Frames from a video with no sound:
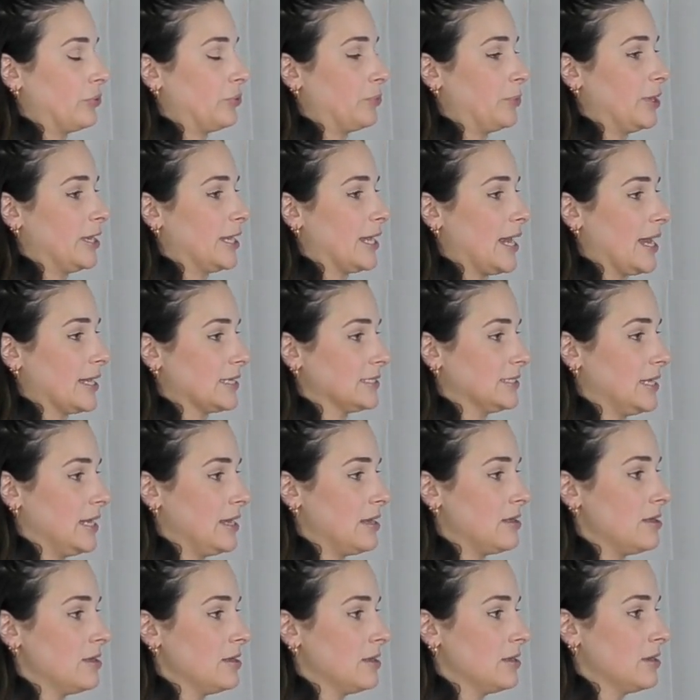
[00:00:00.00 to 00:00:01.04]
Big
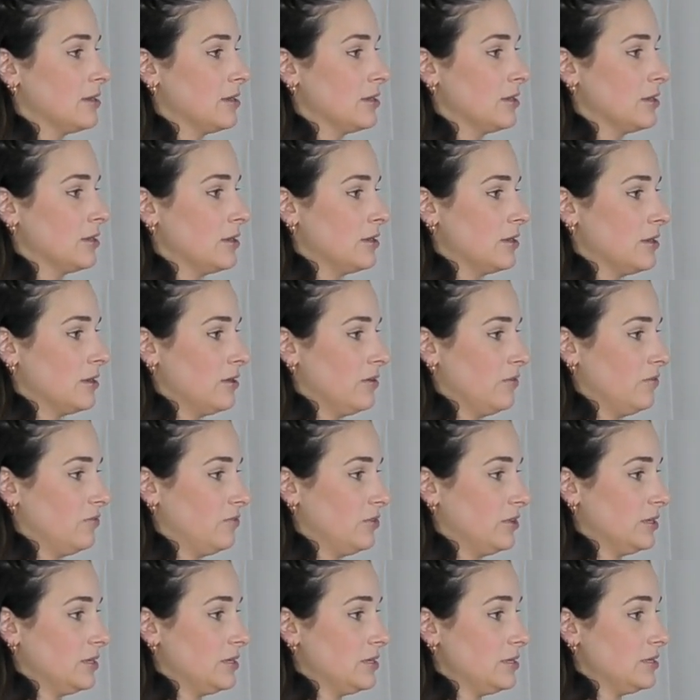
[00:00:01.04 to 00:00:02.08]
exhale.
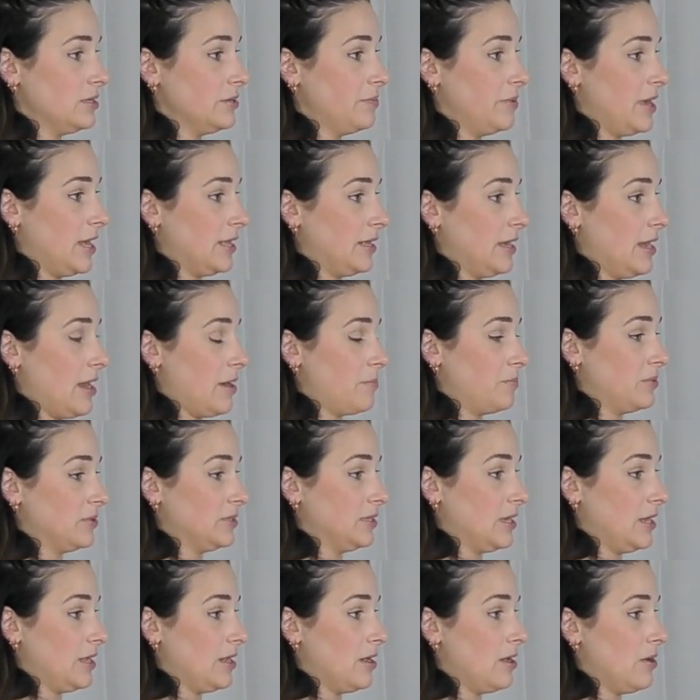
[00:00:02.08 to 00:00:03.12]
Fill the belly up with
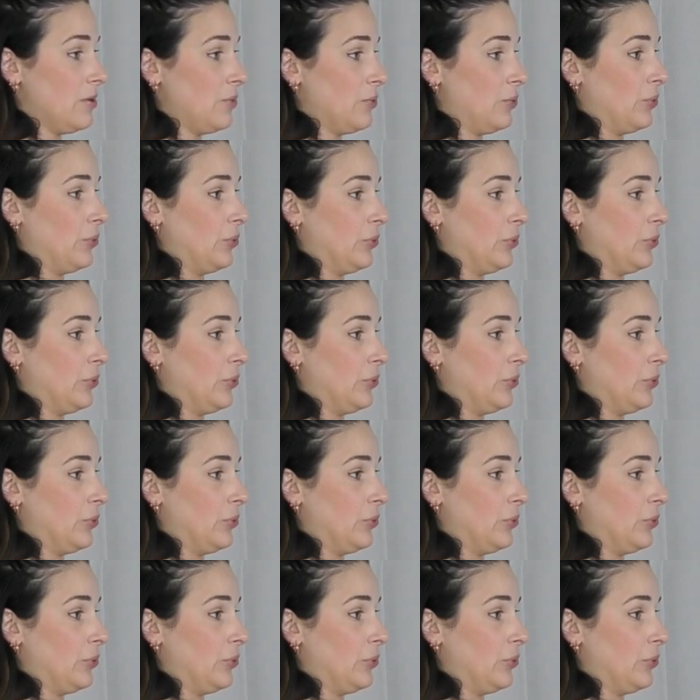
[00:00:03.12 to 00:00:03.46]
air.